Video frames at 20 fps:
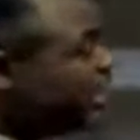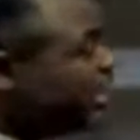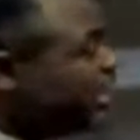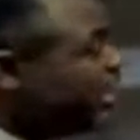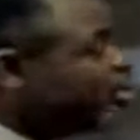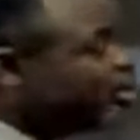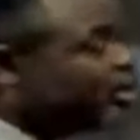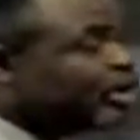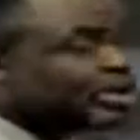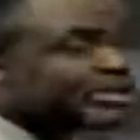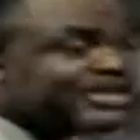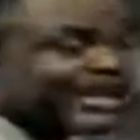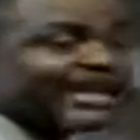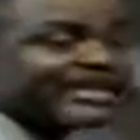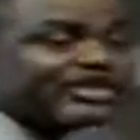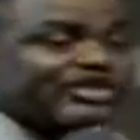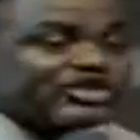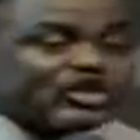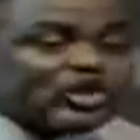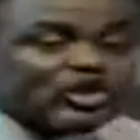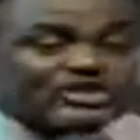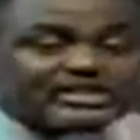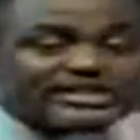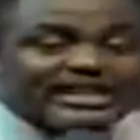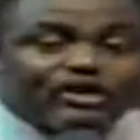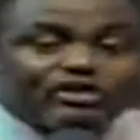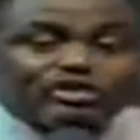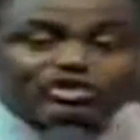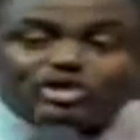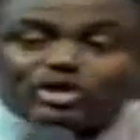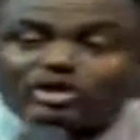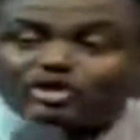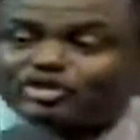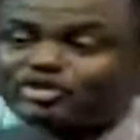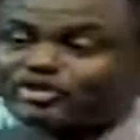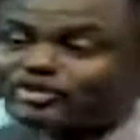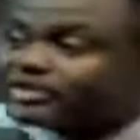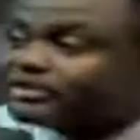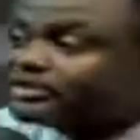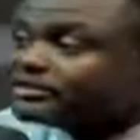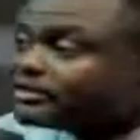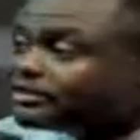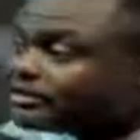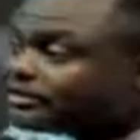and they will not endure sound doctrine.